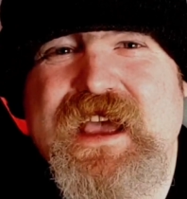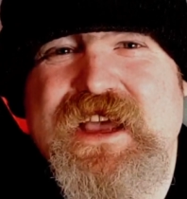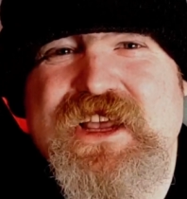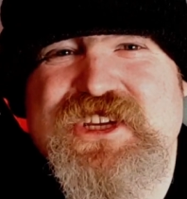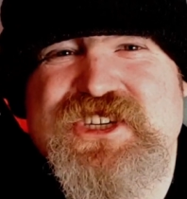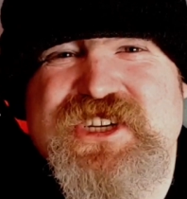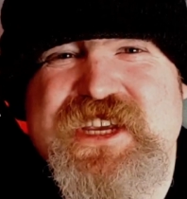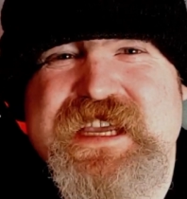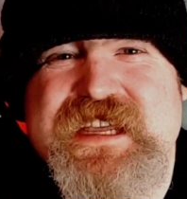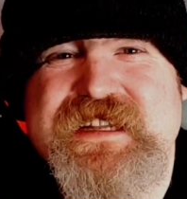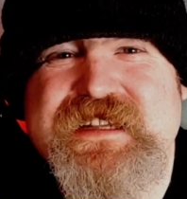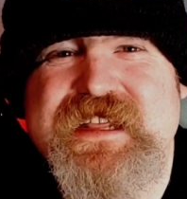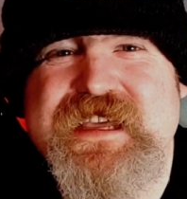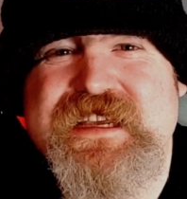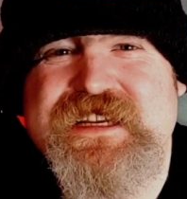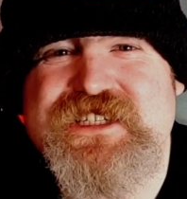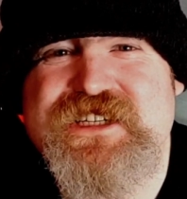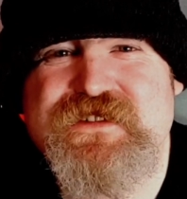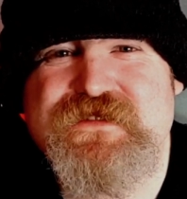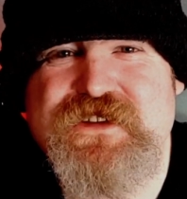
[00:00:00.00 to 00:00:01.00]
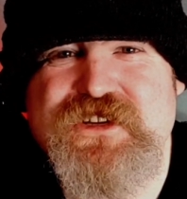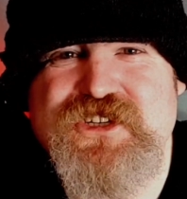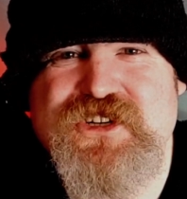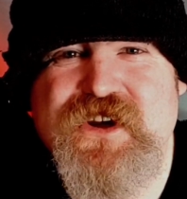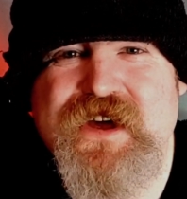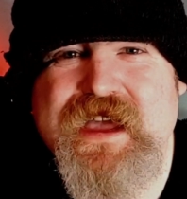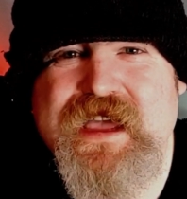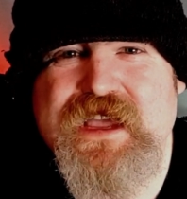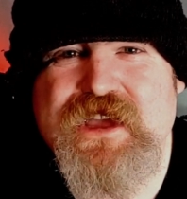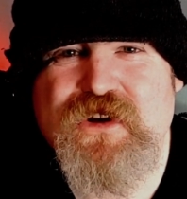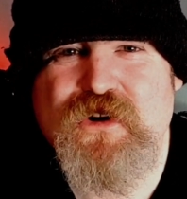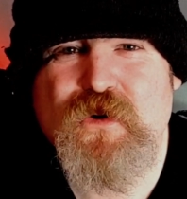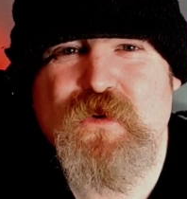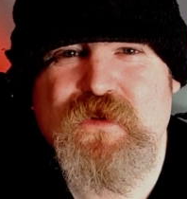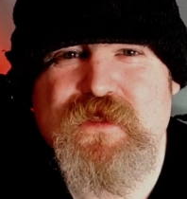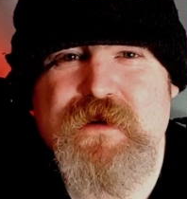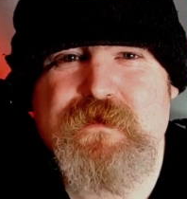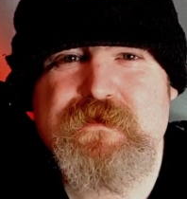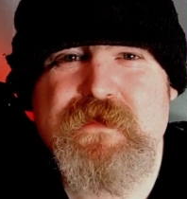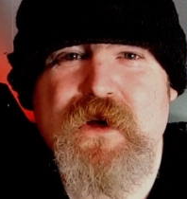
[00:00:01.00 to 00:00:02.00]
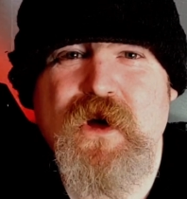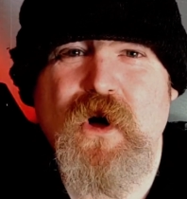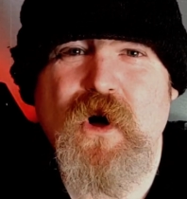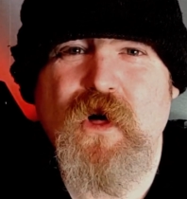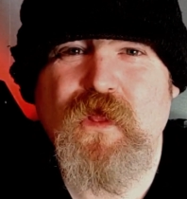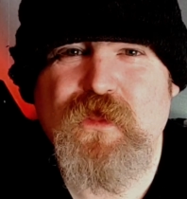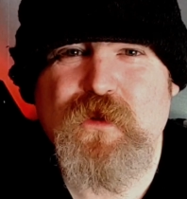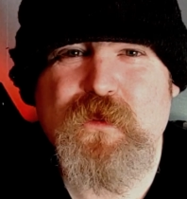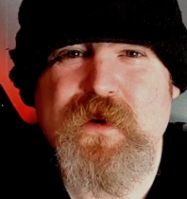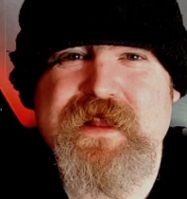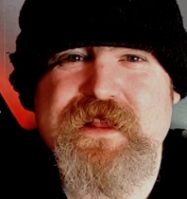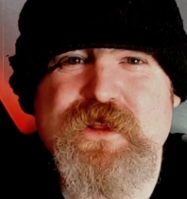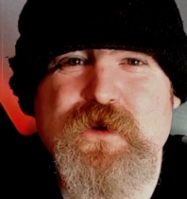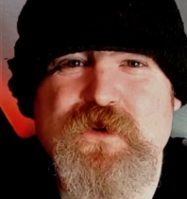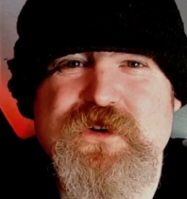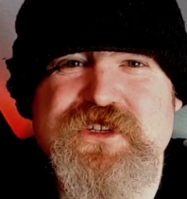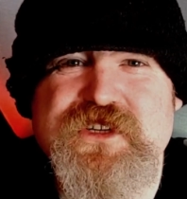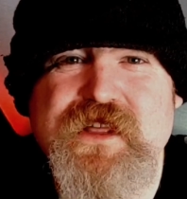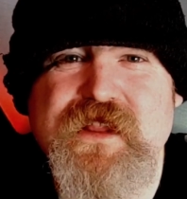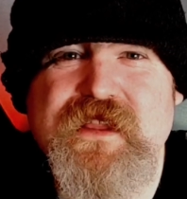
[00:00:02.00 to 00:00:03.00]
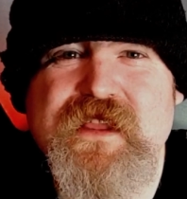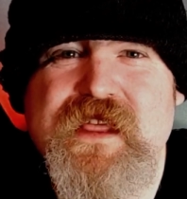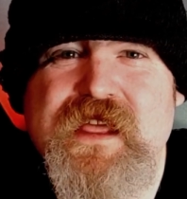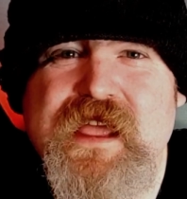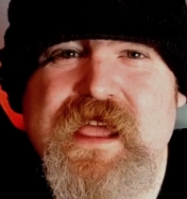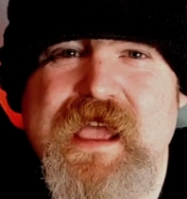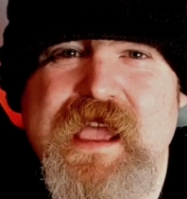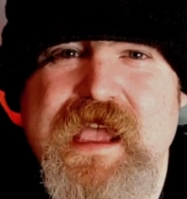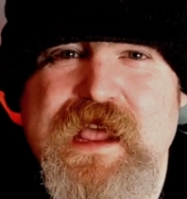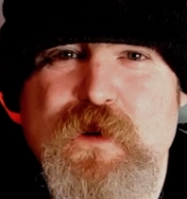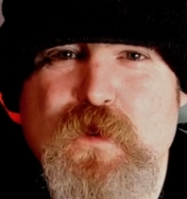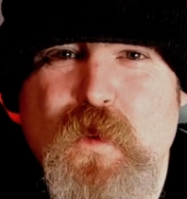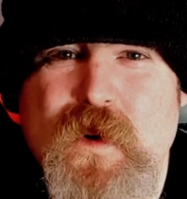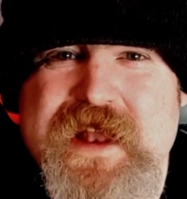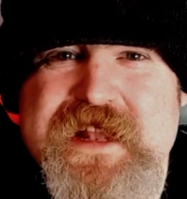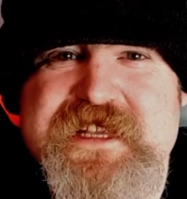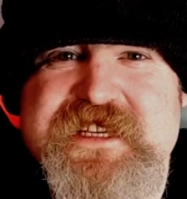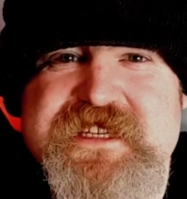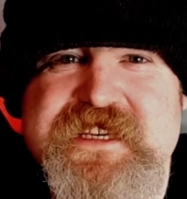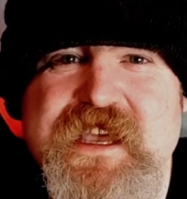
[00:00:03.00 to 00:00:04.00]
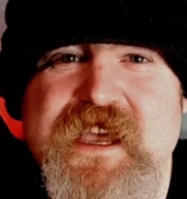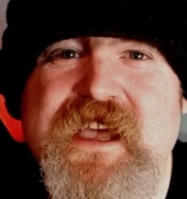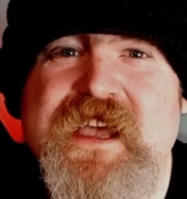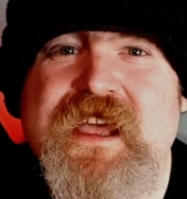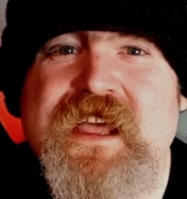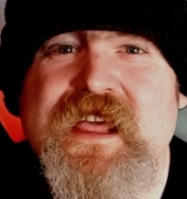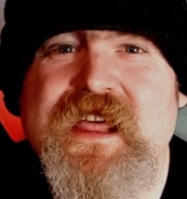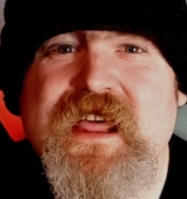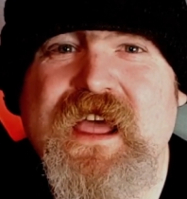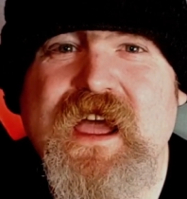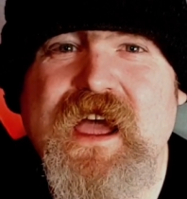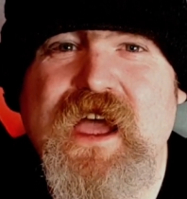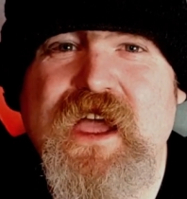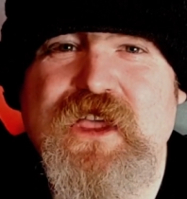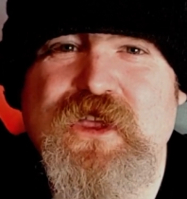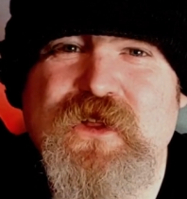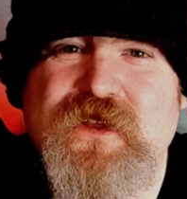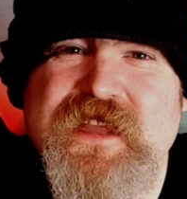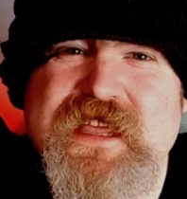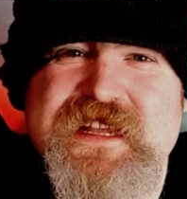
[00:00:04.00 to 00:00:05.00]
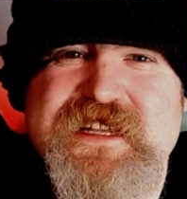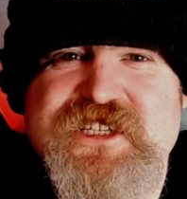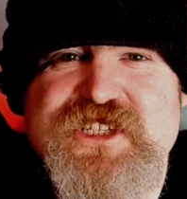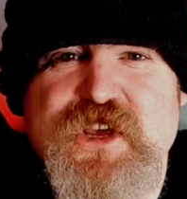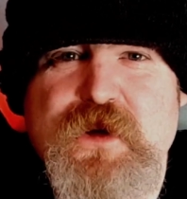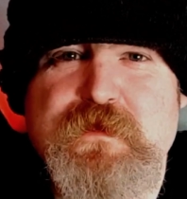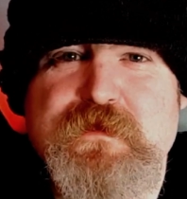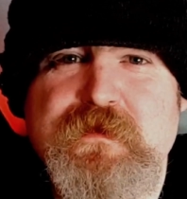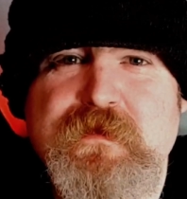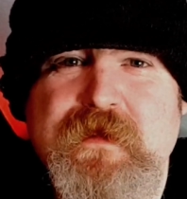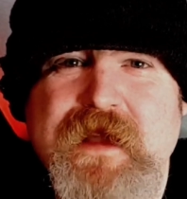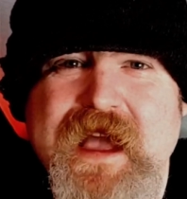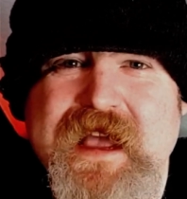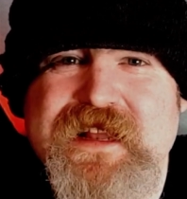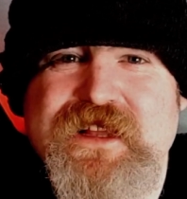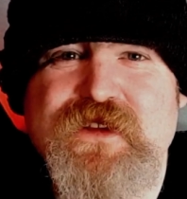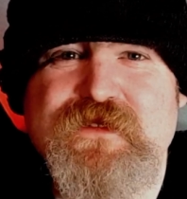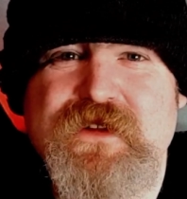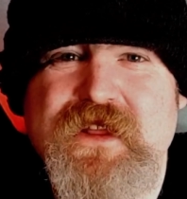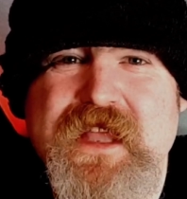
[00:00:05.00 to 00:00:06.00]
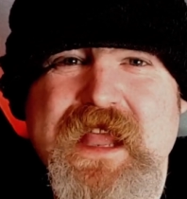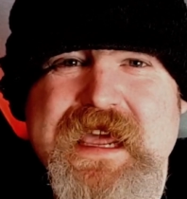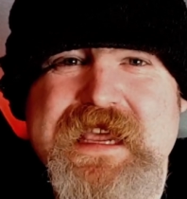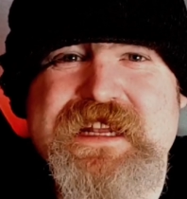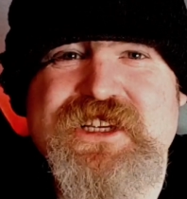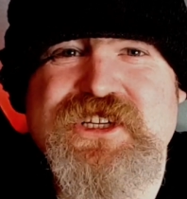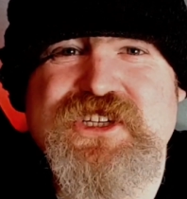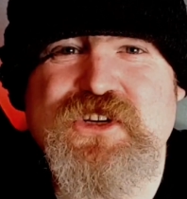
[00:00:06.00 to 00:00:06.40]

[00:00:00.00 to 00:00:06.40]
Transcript: seedlings if you try and grow them on the windowsill in winter. You'll need some kind of a light